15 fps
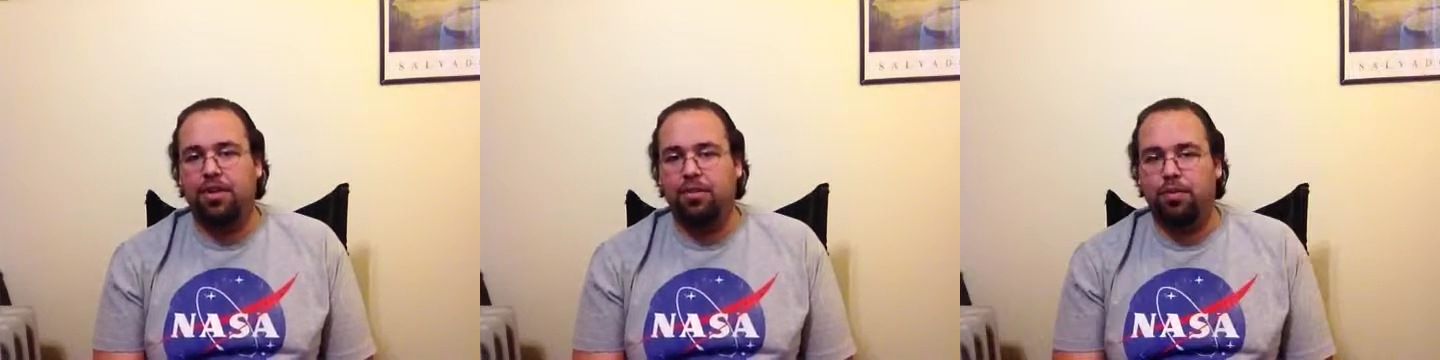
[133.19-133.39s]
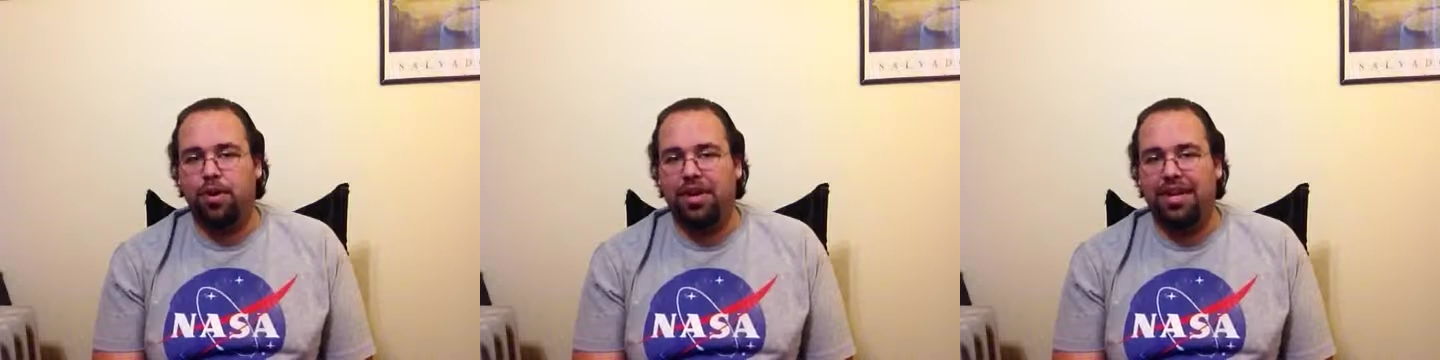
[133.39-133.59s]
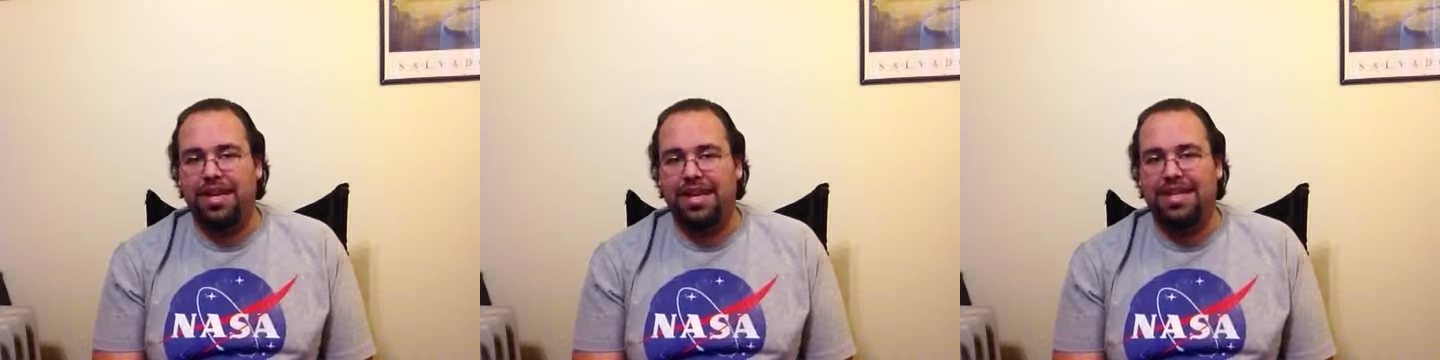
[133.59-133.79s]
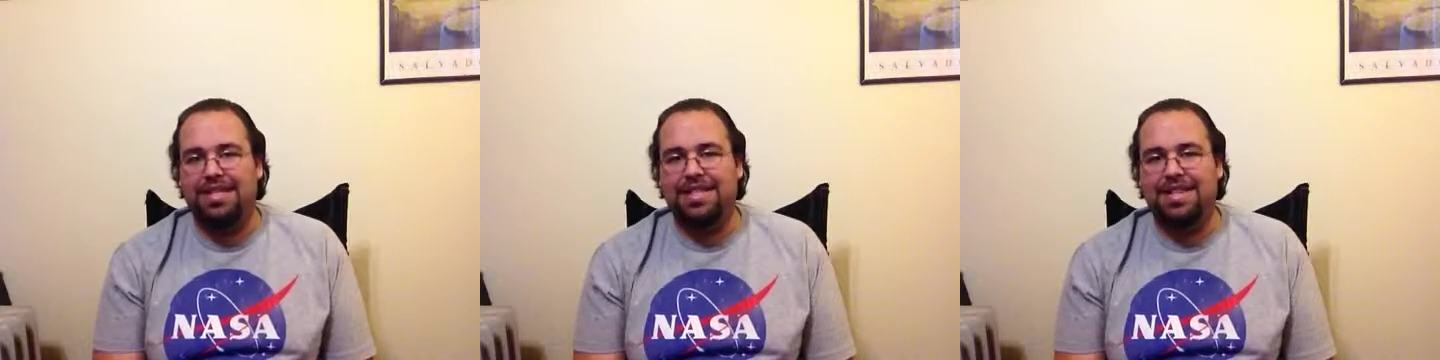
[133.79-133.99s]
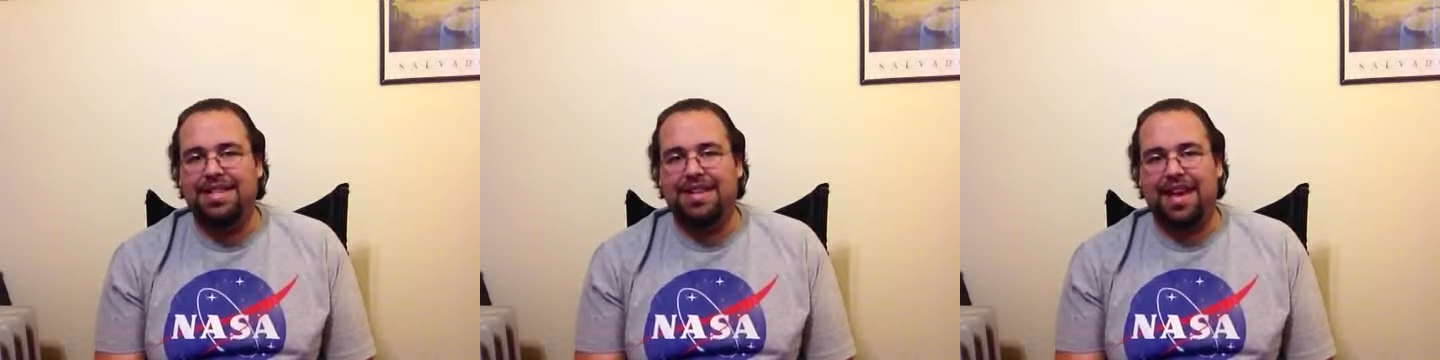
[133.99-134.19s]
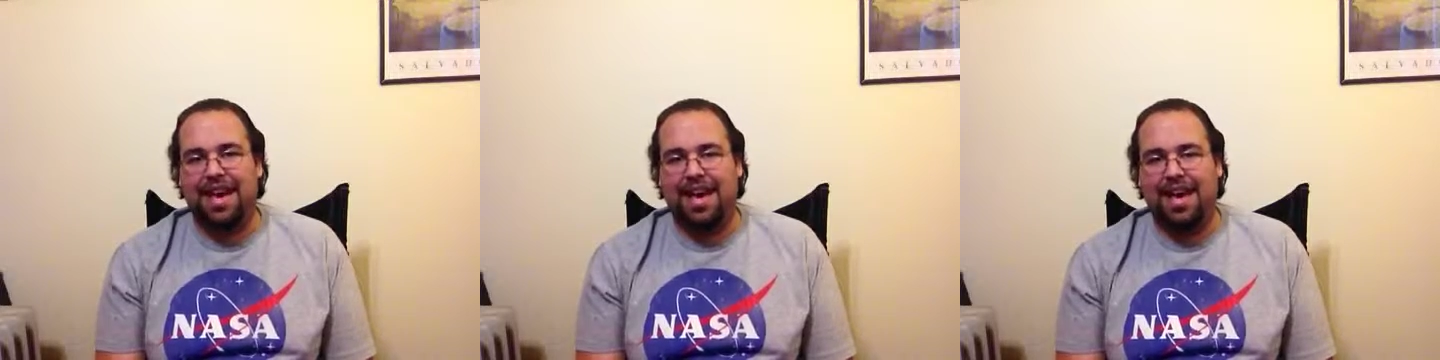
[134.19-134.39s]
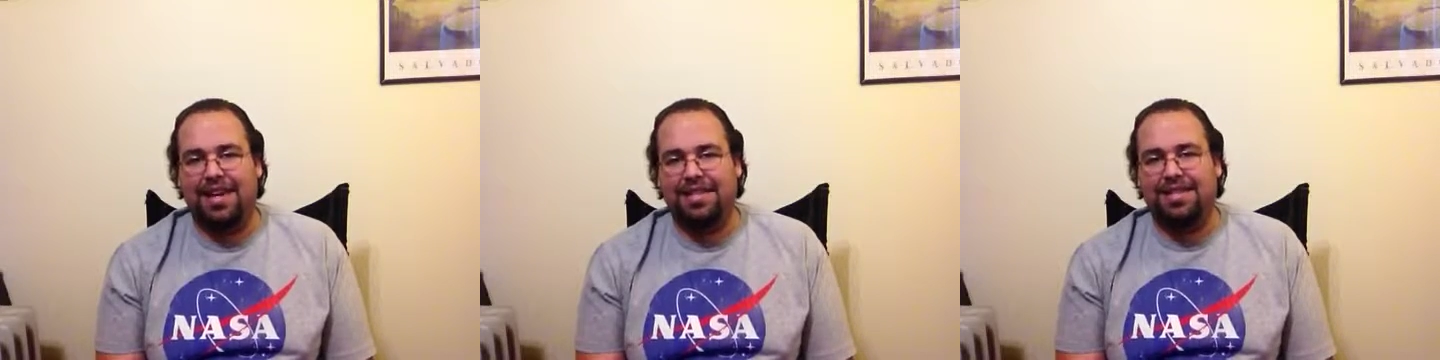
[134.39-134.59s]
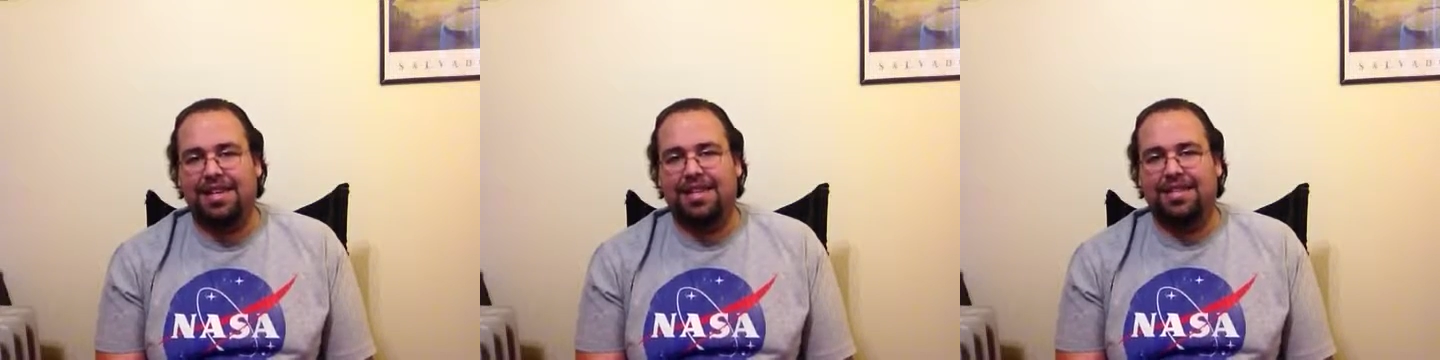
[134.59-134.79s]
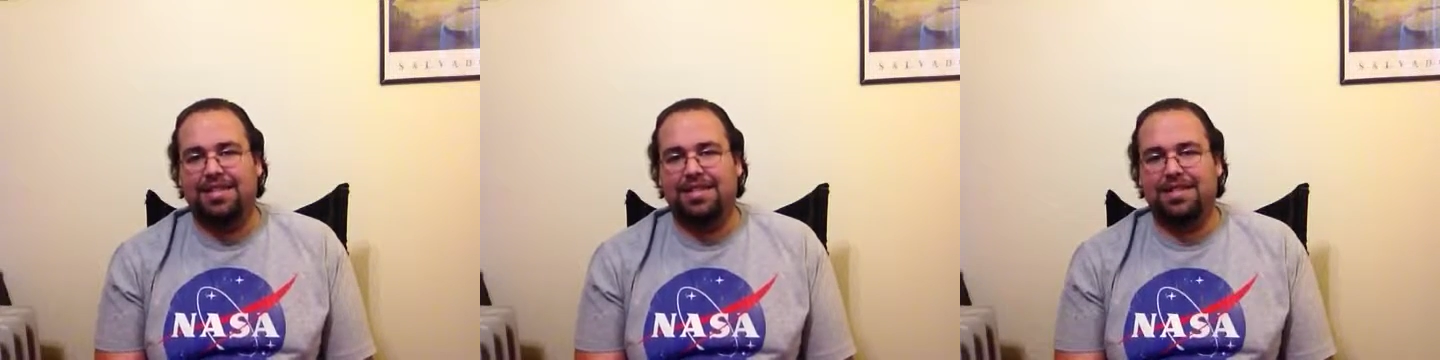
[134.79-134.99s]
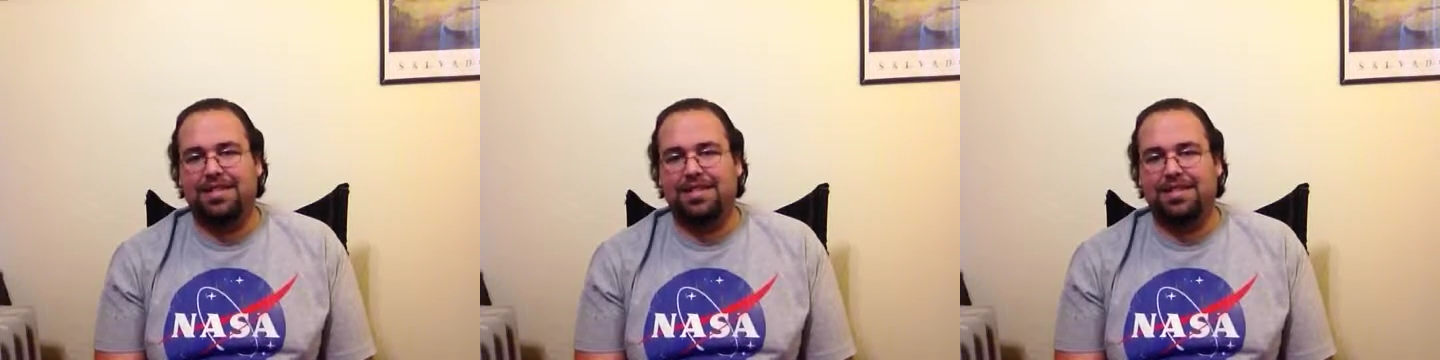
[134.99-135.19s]
in one easy to
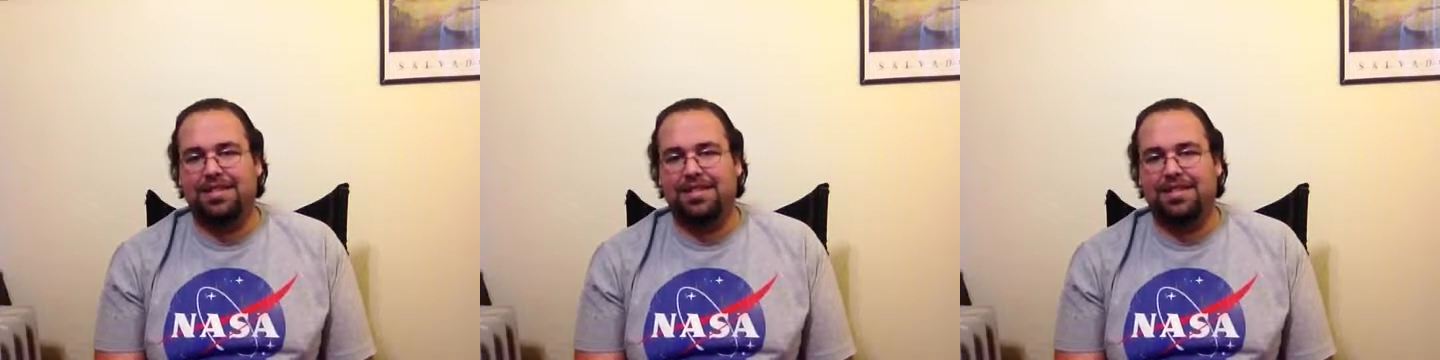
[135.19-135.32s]
access